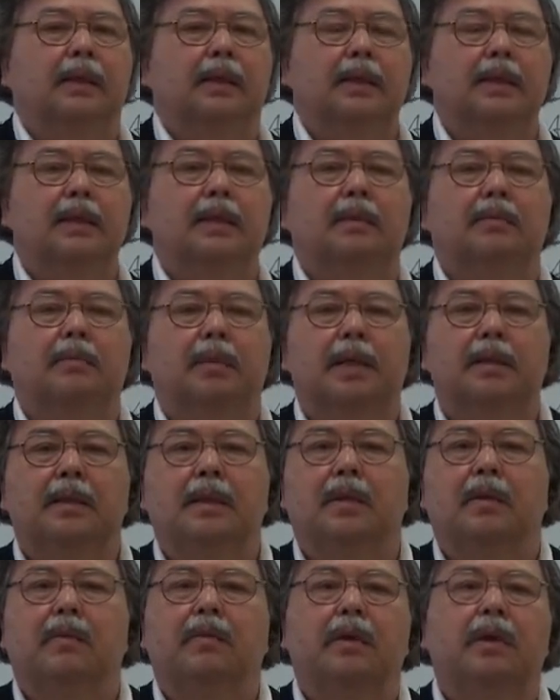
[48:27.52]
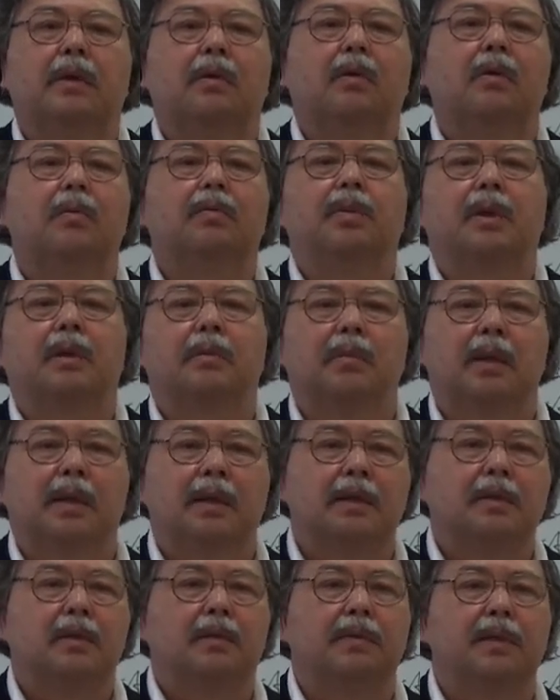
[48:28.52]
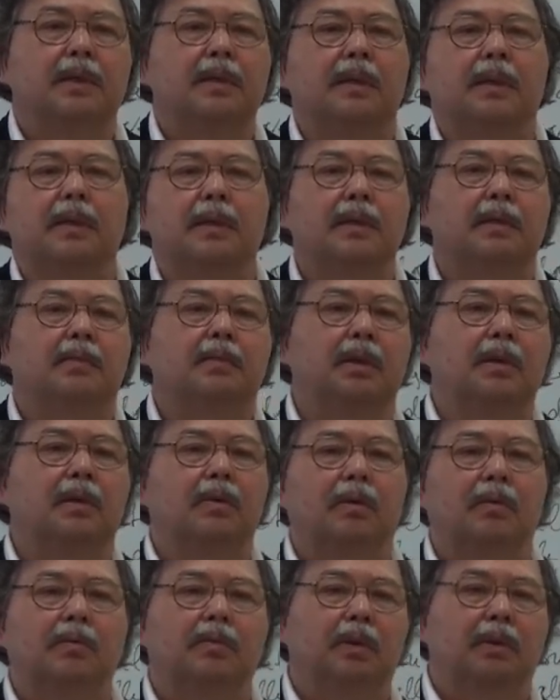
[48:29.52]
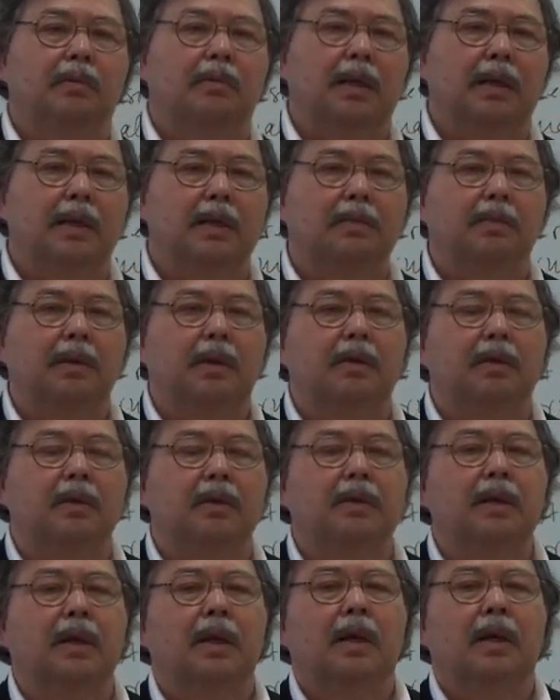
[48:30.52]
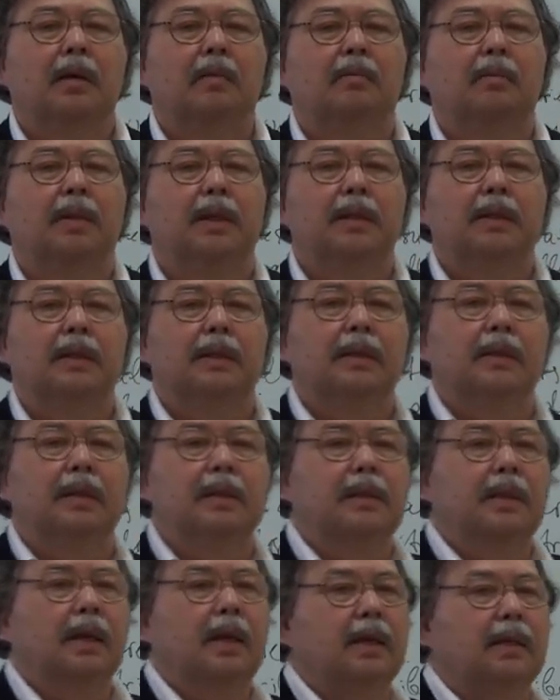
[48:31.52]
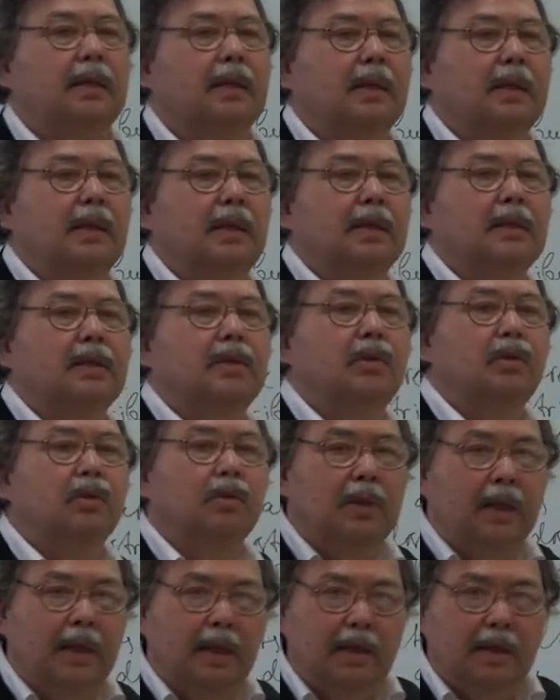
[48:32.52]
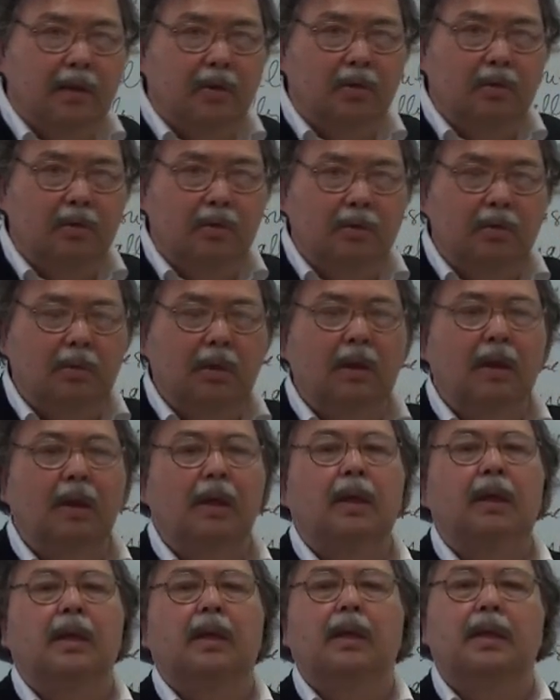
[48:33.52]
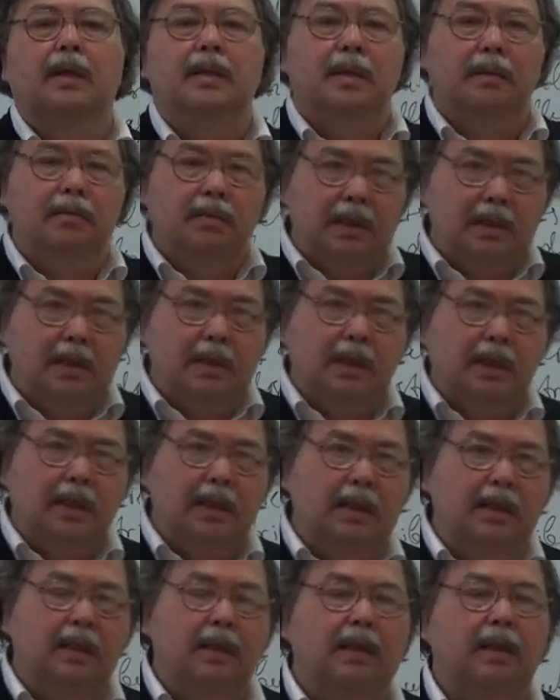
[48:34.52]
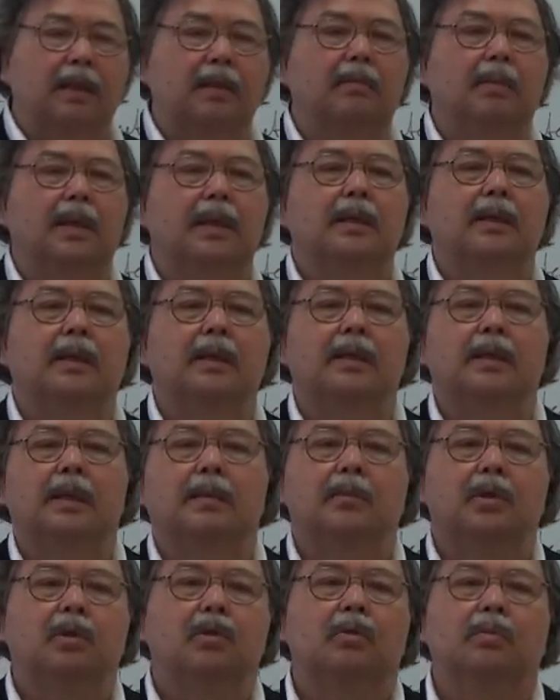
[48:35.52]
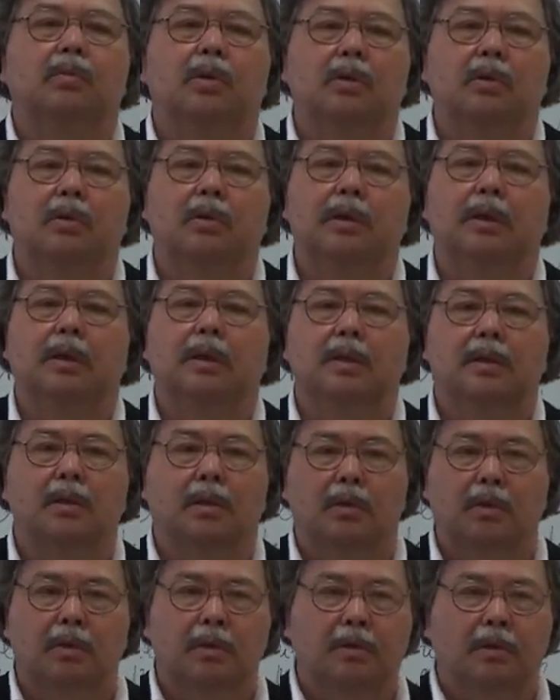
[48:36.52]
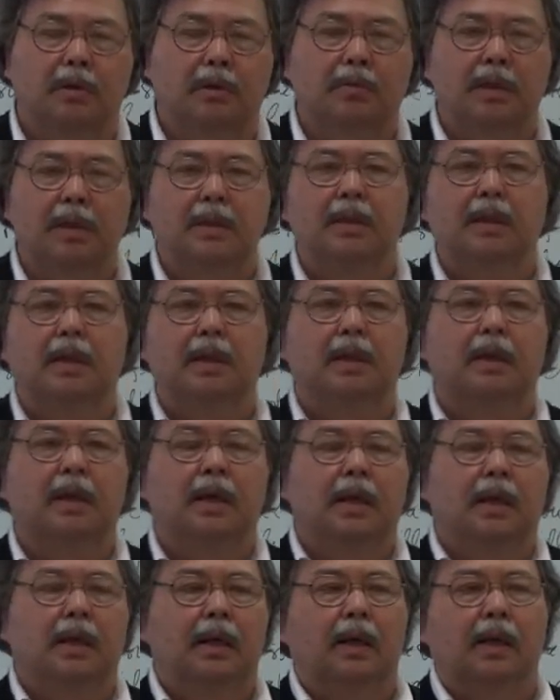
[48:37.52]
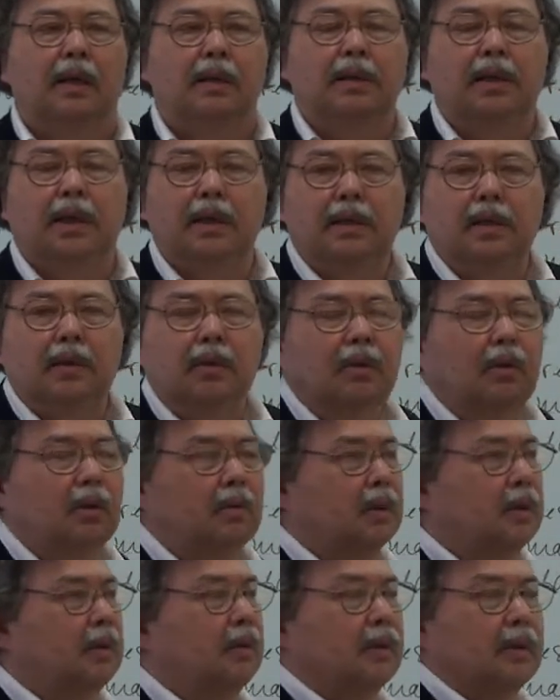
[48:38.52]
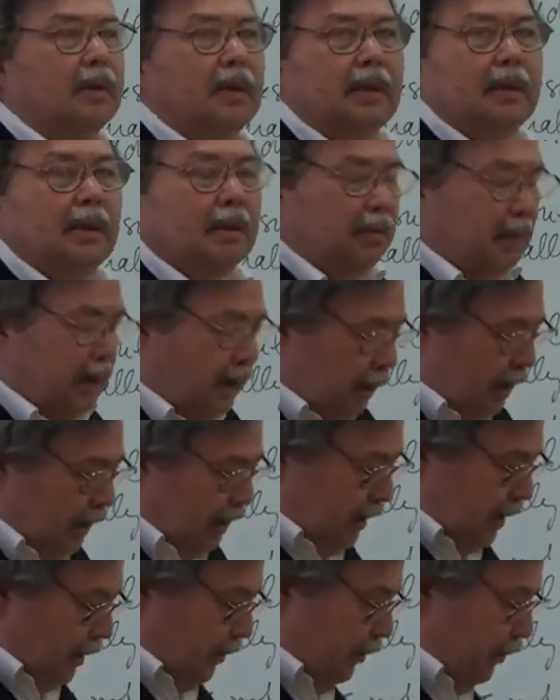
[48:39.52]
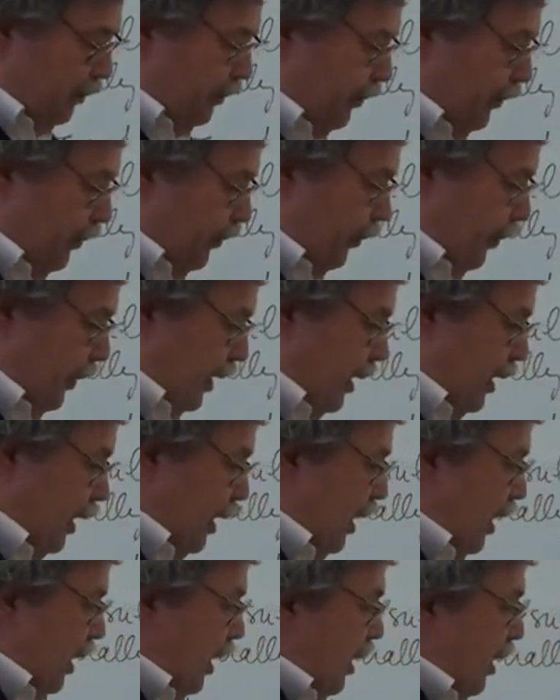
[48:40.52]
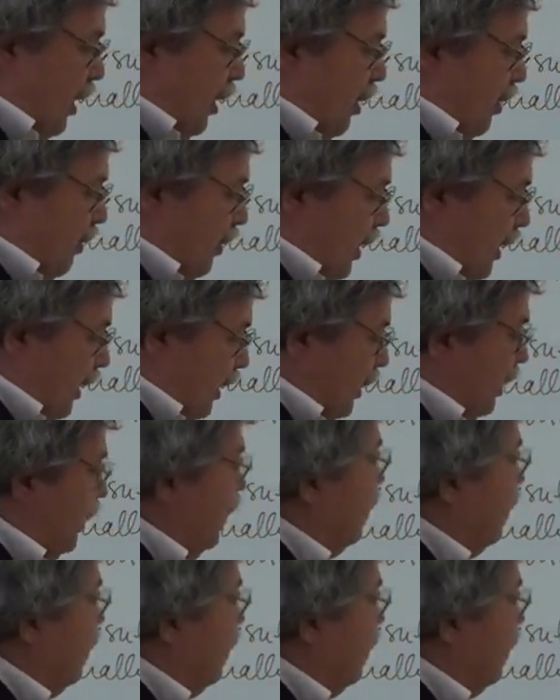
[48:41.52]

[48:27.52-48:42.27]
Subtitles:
it's a matter of a compromise, of a sensible compromise, because making these categories too narrow is a mistake, and making them too broad is also a mistake. I'll try to comment on that a bit later. All right,